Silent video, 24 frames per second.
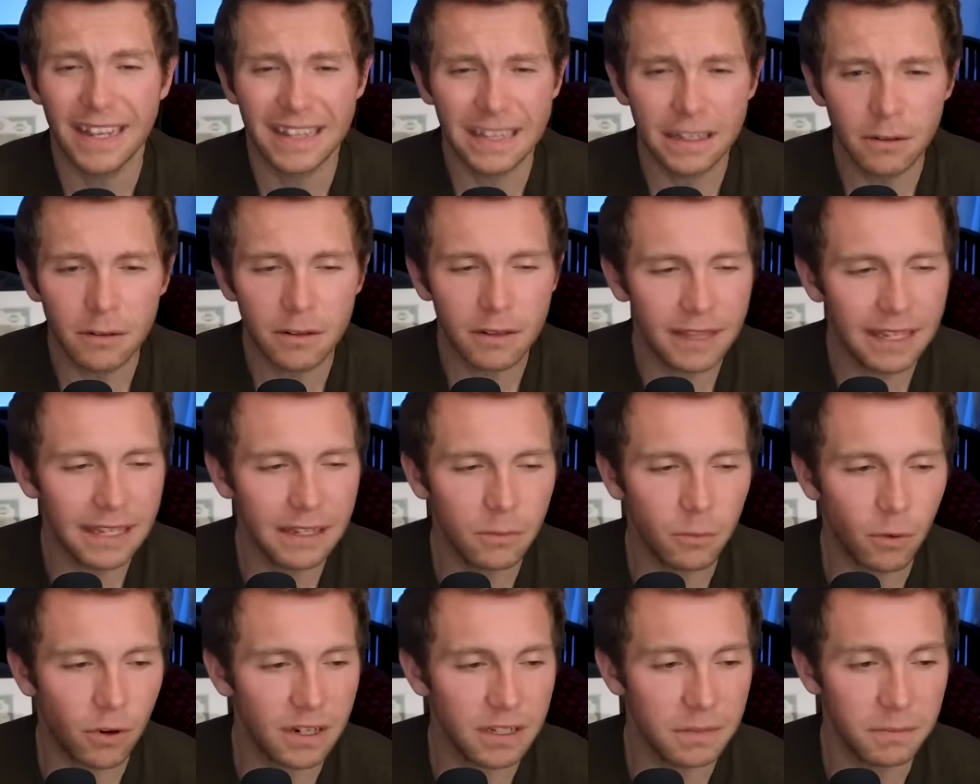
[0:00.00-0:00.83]
I think the thing that
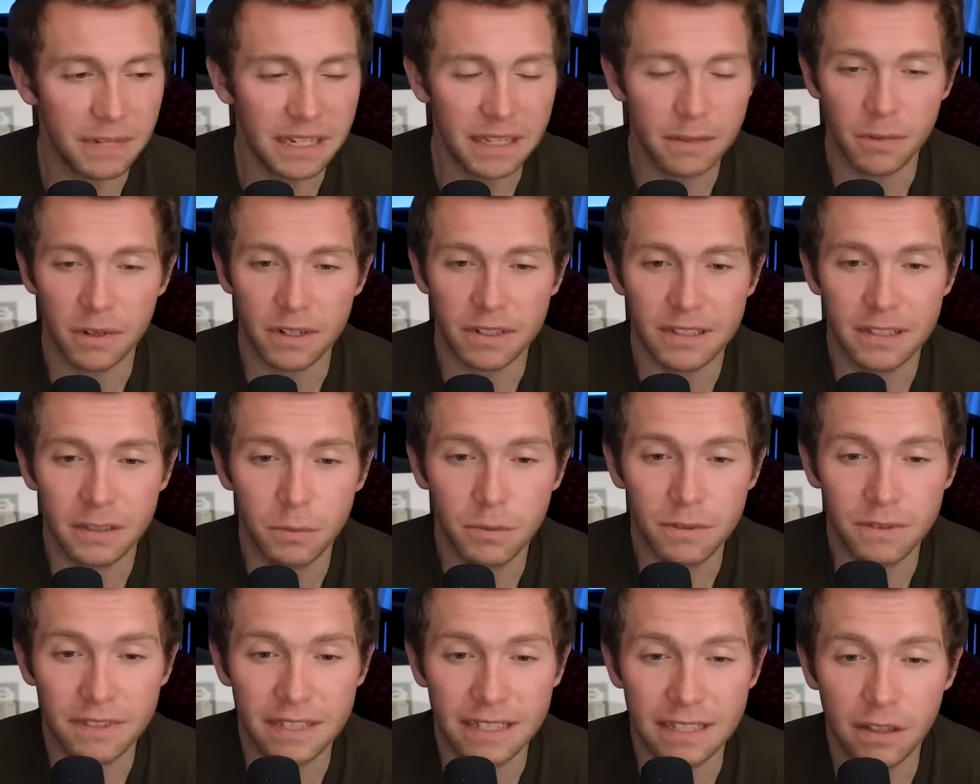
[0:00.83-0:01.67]
worries me the most is
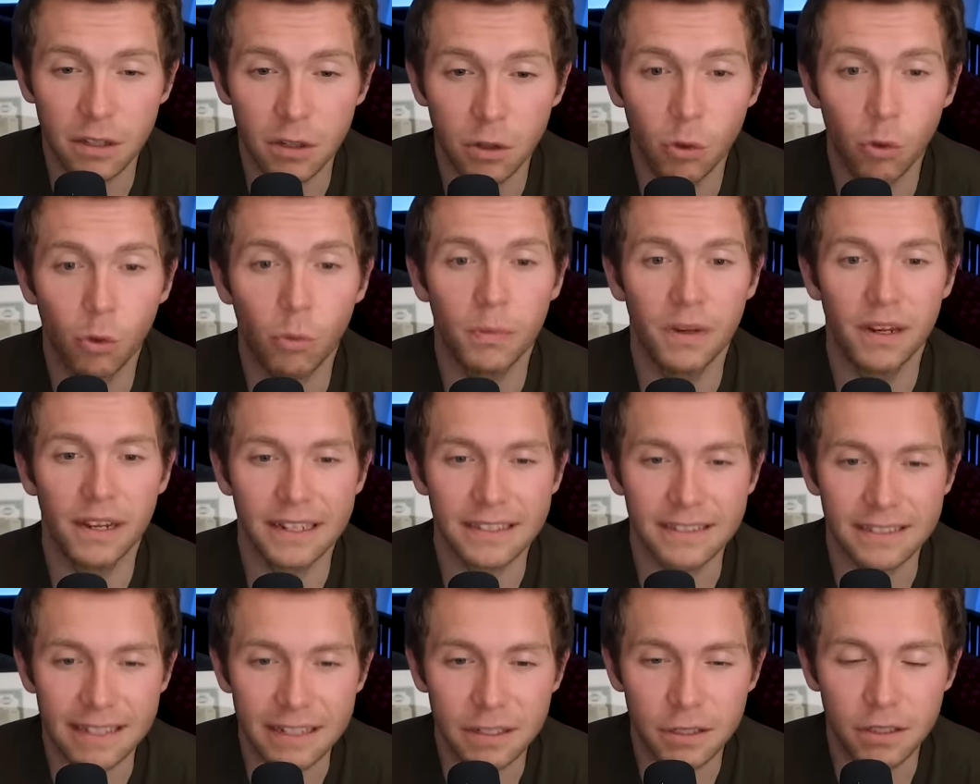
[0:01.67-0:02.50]
we've seen the
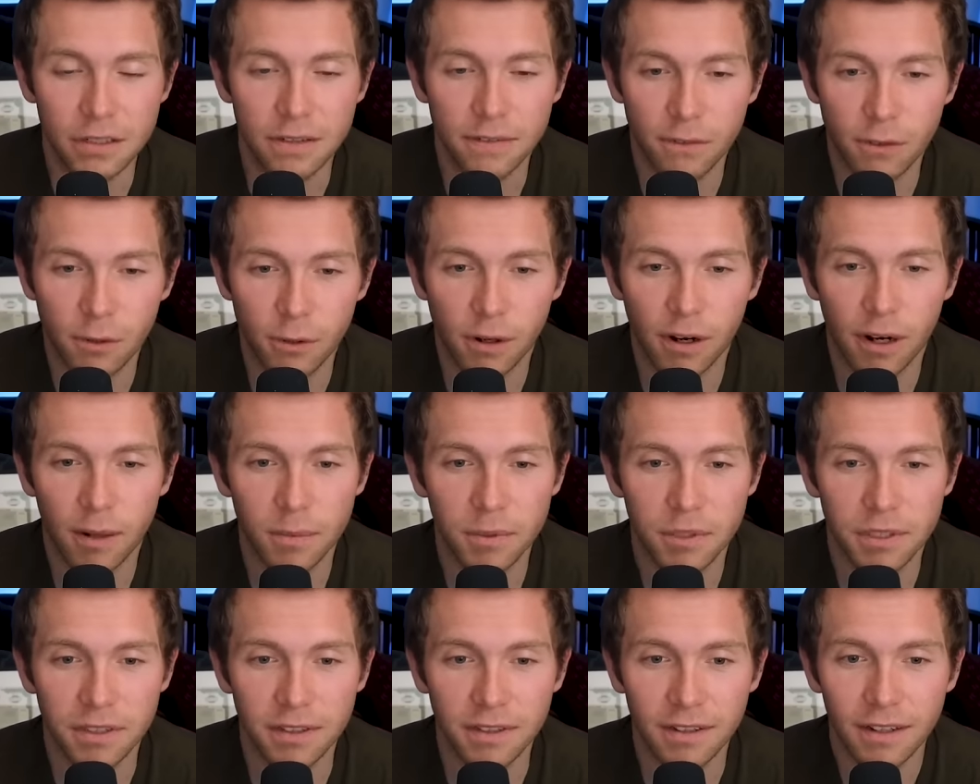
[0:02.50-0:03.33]
normalization of
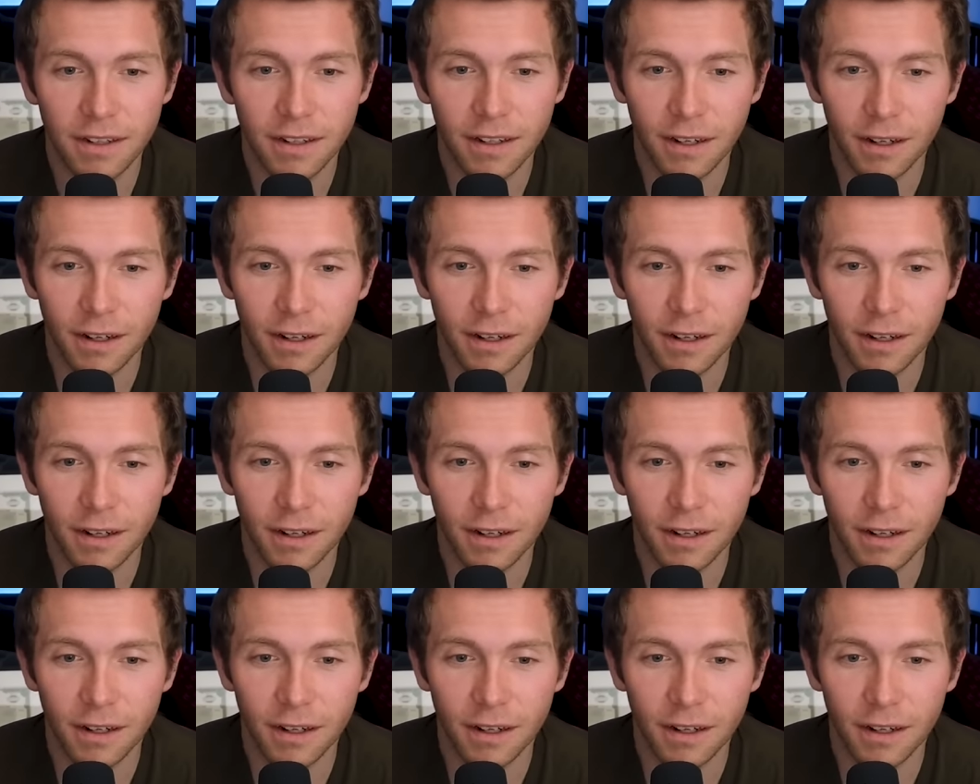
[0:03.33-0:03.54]
corruption